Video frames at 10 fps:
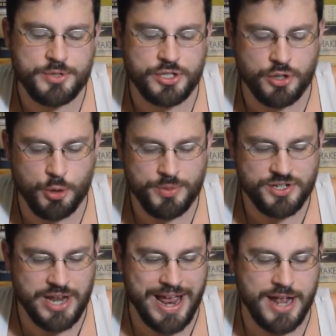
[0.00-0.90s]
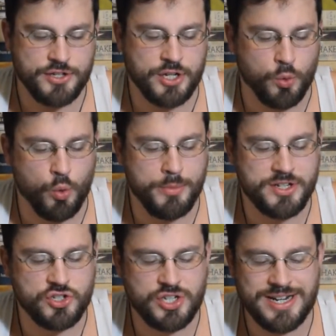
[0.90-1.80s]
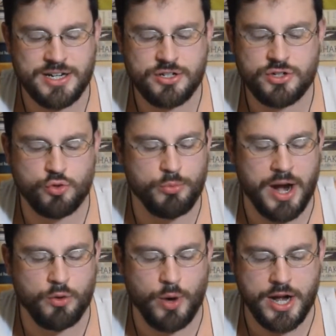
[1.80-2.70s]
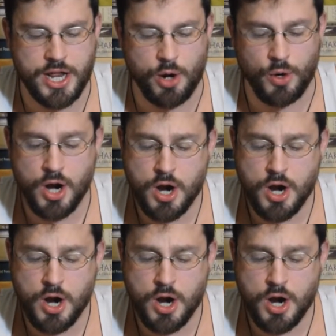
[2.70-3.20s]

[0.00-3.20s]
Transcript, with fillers: its herpes hands and a woman sings through my radio.